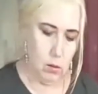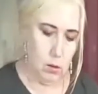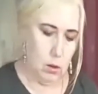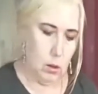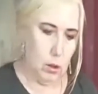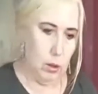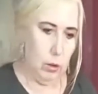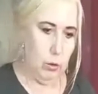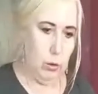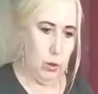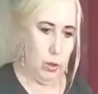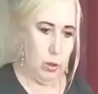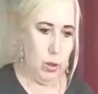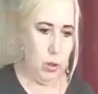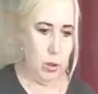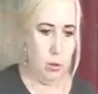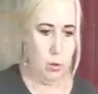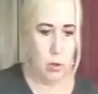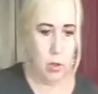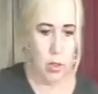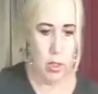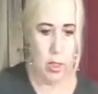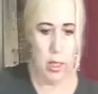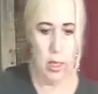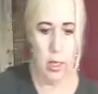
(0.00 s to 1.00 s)
You can
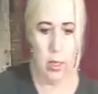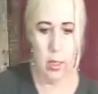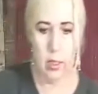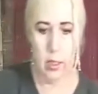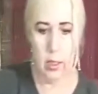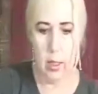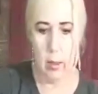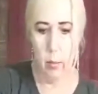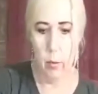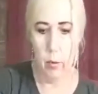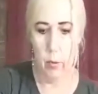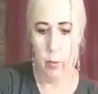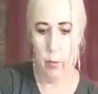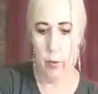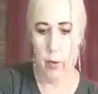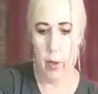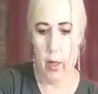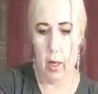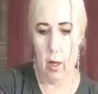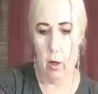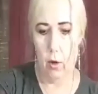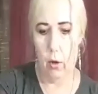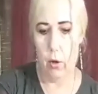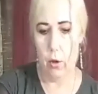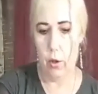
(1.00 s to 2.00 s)
use any type of
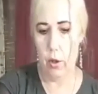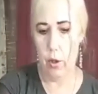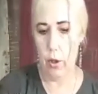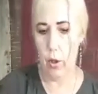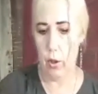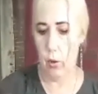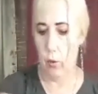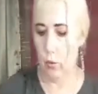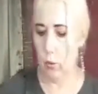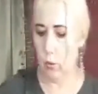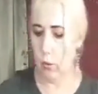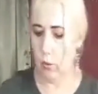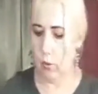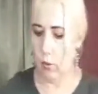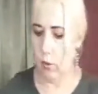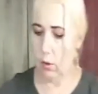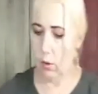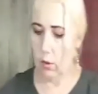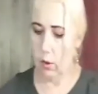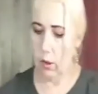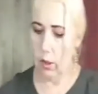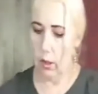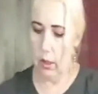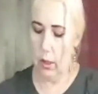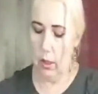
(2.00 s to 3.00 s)
flowers you
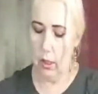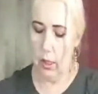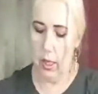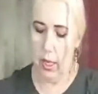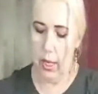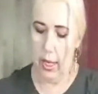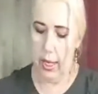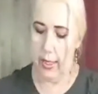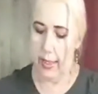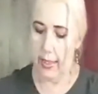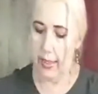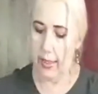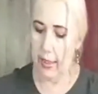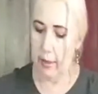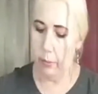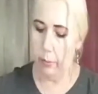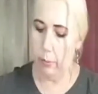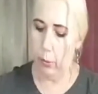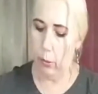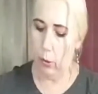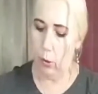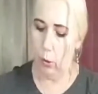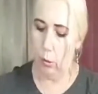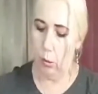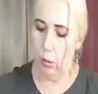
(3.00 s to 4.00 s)
want,
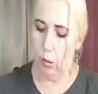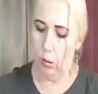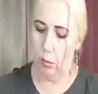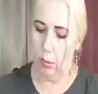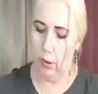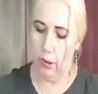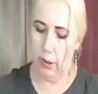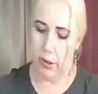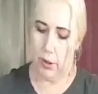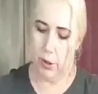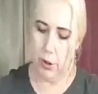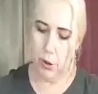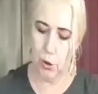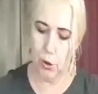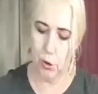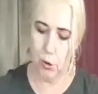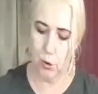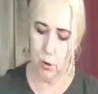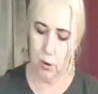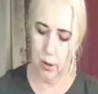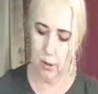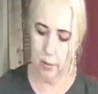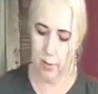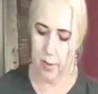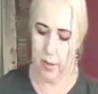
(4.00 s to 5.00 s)
except probably
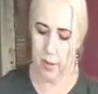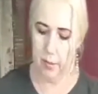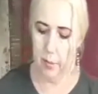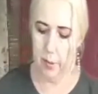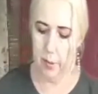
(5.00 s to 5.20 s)
tulips,